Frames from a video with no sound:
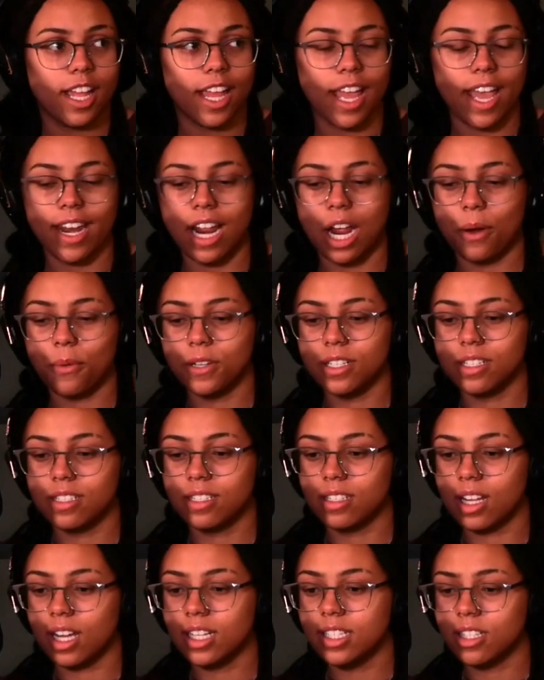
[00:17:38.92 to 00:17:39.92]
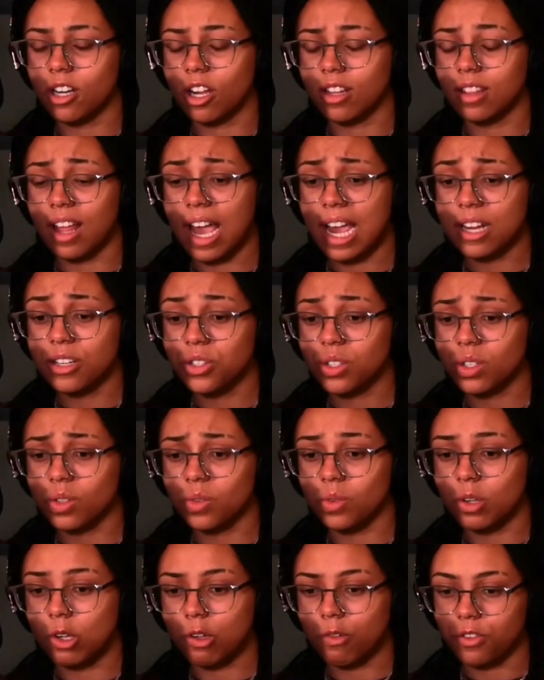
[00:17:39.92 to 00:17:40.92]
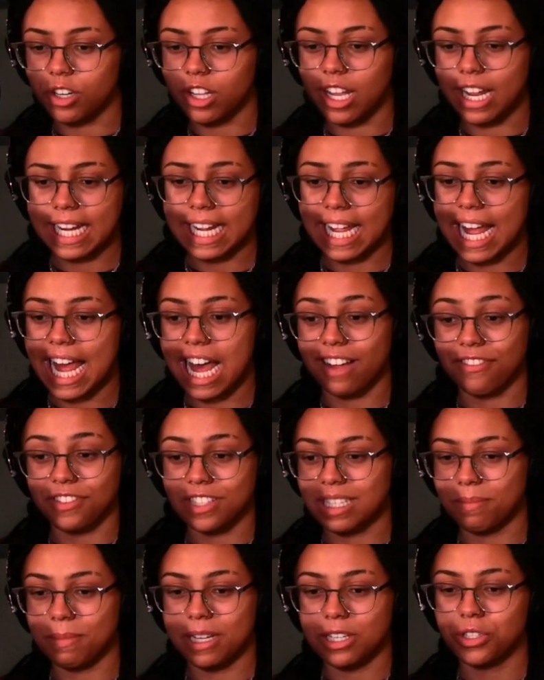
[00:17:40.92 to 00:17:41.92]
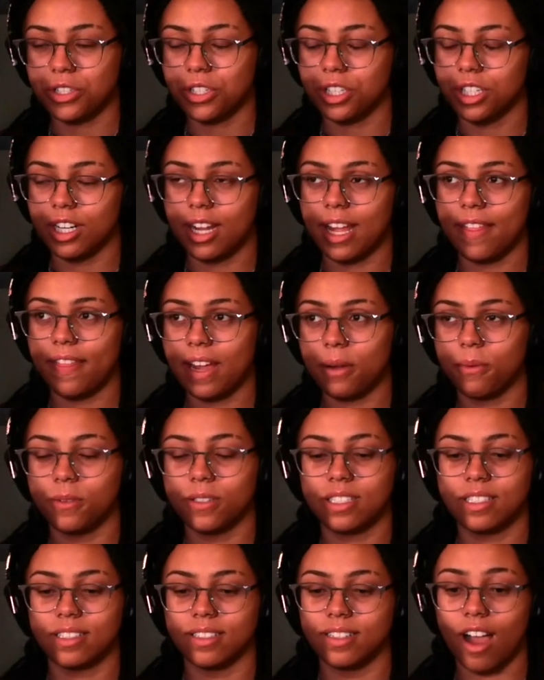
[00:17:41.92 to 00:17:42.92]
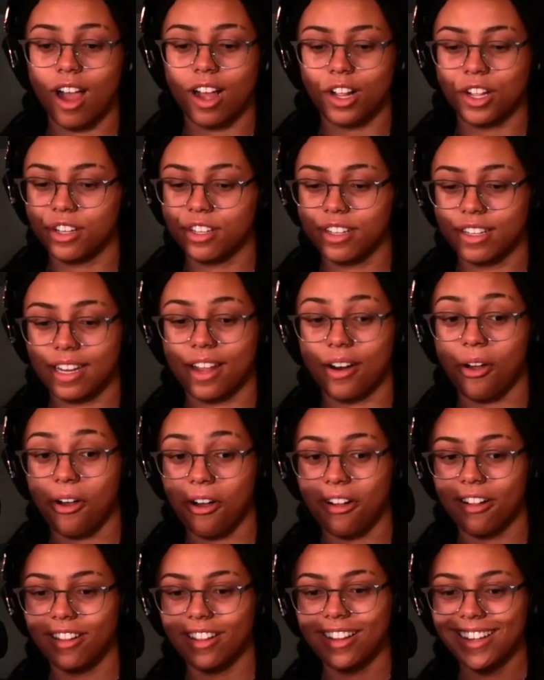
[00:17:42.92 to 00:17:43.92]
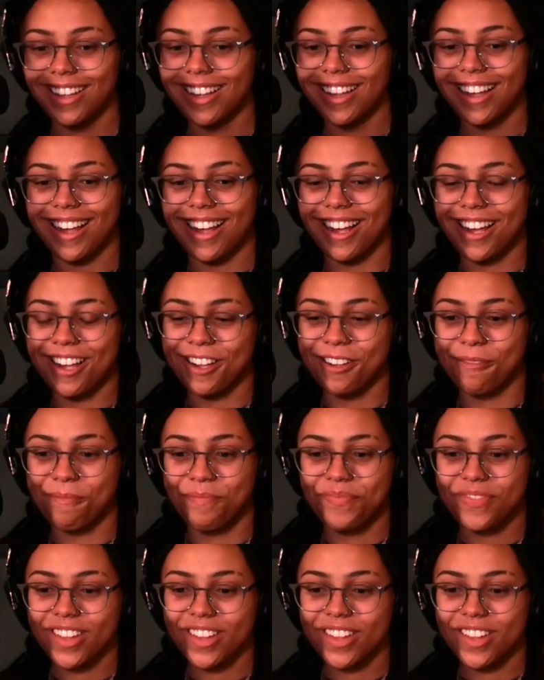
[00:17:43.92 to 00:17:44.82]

and I did online school for like half a semester, and that was not good at all. Um,